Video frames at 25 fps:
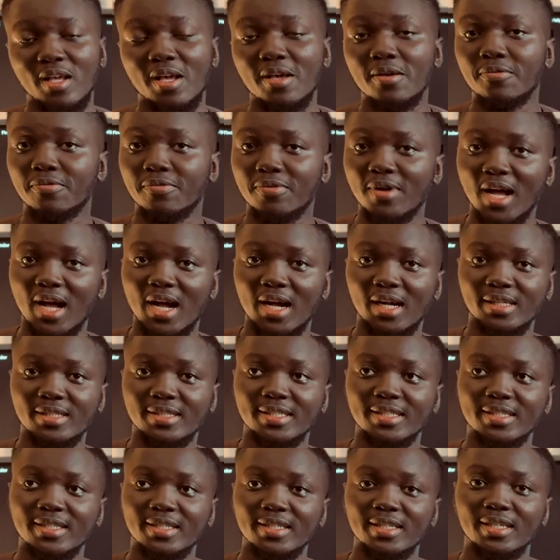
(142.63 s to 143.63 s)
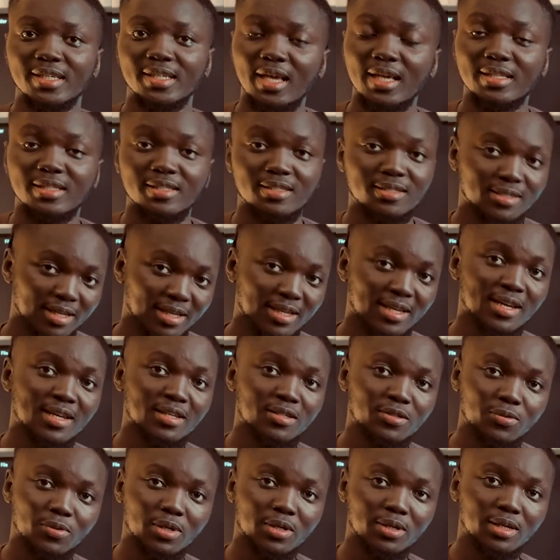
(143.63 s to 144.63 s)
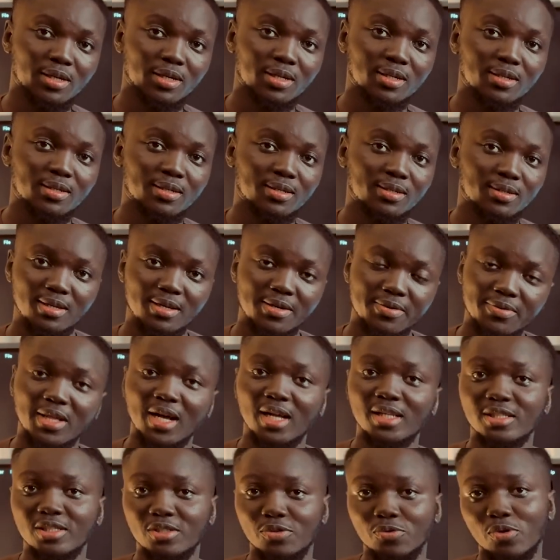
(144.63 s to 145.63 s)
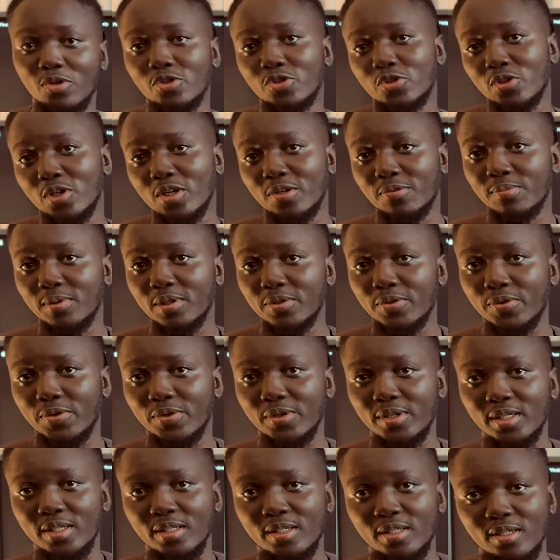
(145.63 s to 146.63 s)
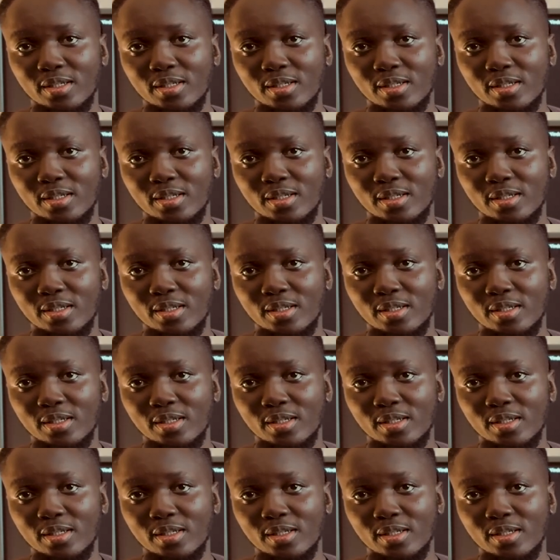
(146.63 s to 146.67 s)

In fact, it is a guesswork if that is what you are doing.